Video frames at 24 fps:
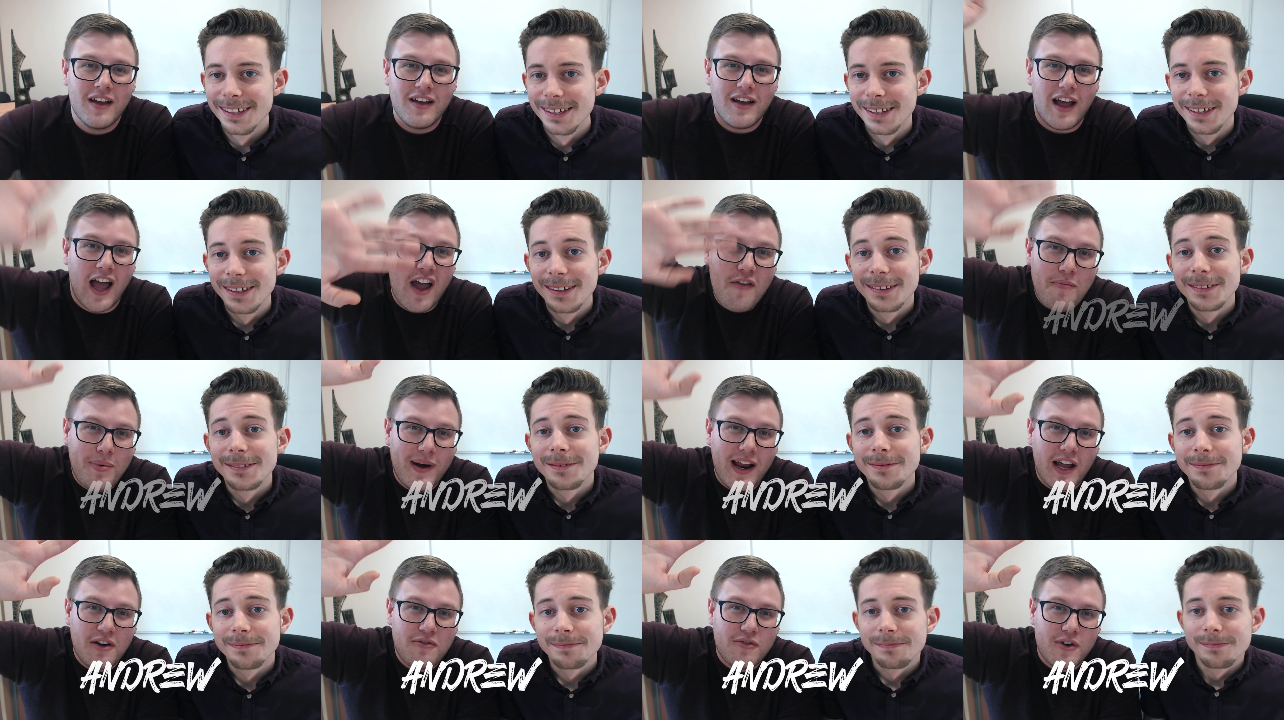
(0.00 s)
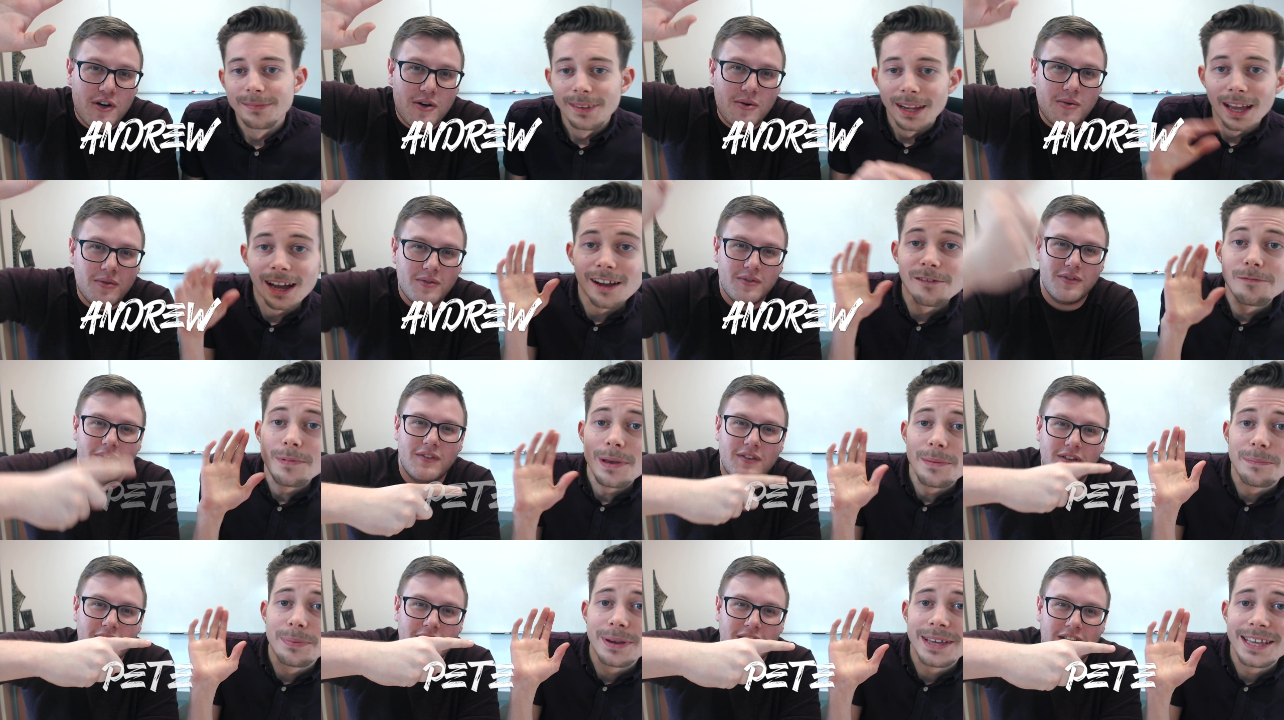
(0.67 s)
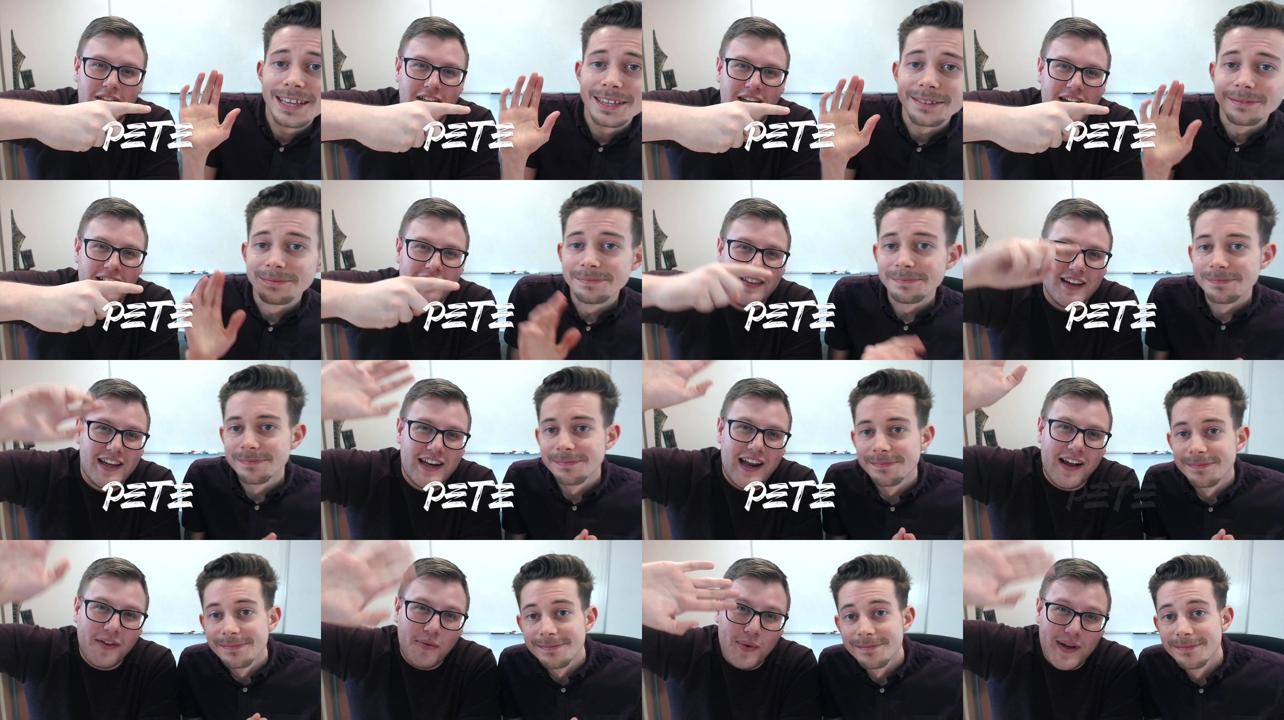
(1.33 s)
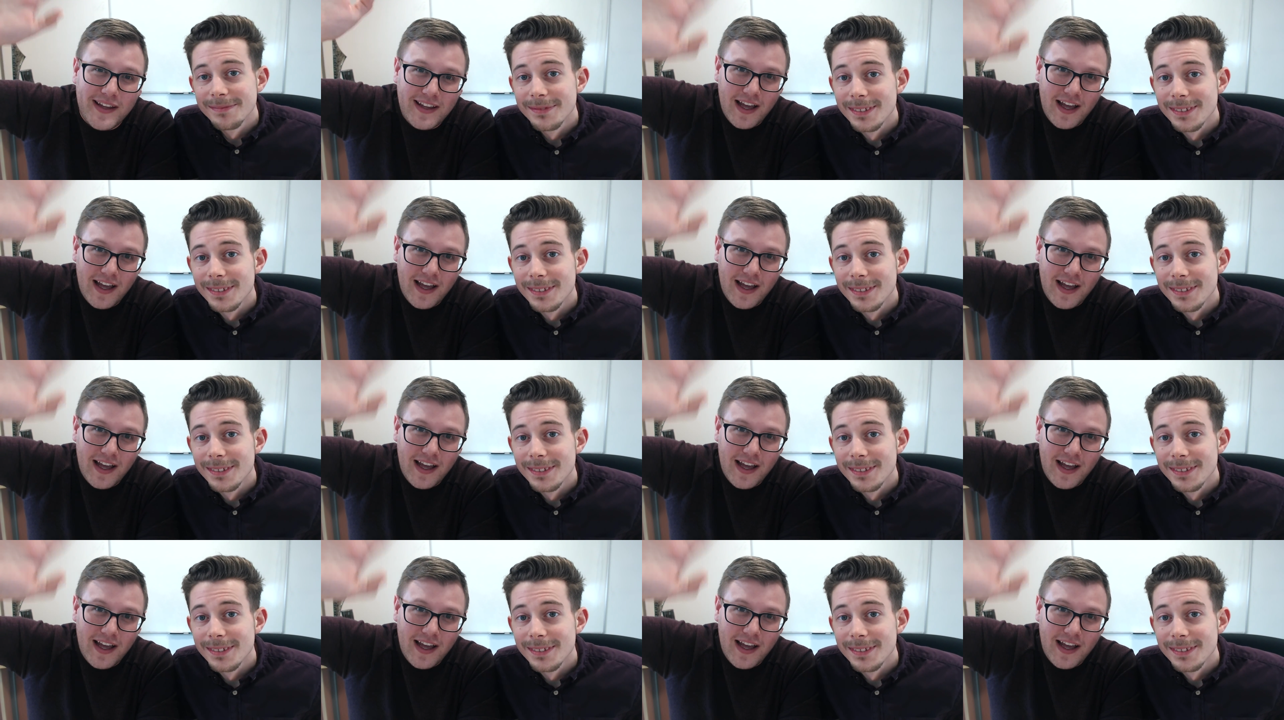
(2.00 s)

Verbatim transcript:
Speaker 1: I've been Andrew. I've been Pete. See you next week,